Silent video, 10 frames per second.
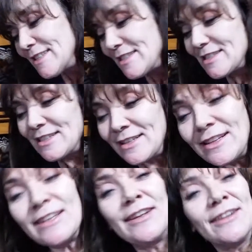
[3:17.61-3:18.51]

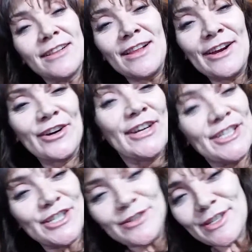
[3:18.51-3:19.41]
Still little clutter
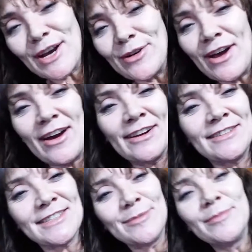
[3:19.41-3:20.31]
issues going on
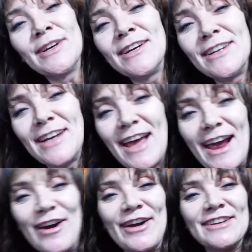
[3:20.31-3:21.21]
in some
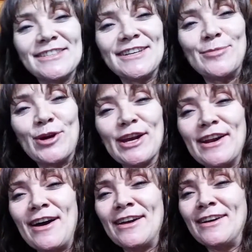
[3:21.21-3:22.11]
areas that I'm
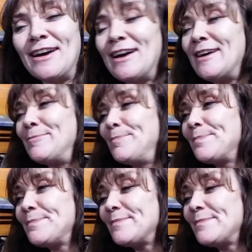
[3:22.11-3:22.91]
working on, um,